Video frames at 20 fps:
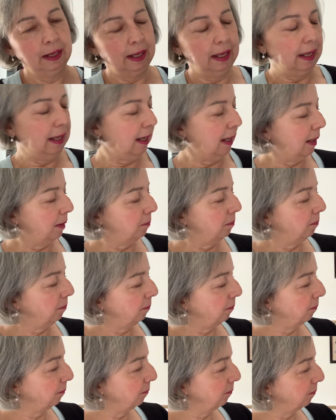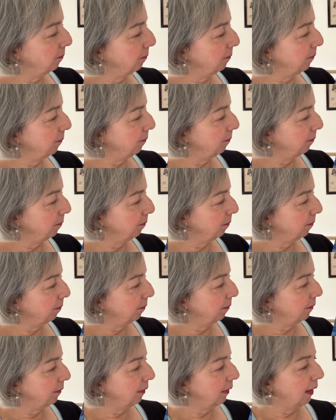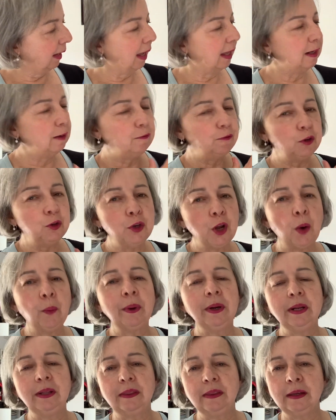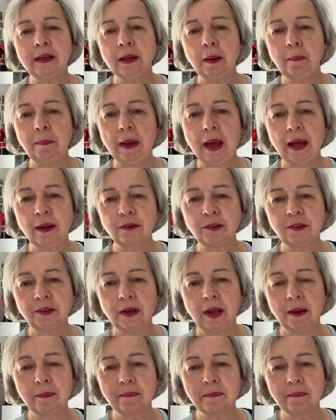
And if you know anything about